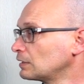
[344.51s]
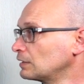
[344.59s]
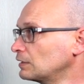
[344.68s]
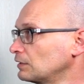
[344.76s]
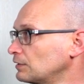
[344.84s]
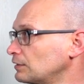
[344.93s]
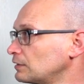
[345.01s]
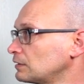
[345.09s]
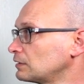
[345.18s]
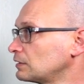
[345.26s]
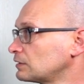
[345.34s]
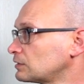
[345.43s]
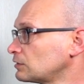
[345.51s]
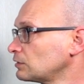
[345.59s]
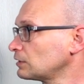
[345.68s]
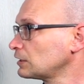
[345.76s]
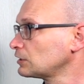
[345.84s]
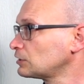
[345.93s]
And it's
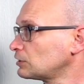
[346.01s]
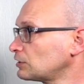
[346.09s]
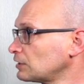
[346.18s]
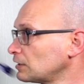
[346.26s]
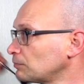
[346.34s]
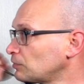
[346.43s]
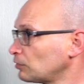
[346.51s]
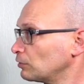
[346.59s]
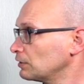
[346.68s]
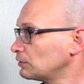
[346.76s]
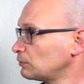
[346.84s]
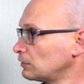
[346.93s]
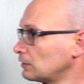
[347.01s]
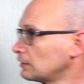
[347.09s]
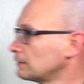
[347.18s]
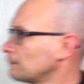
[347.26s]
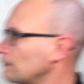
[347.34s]
got a nice shape to it as well.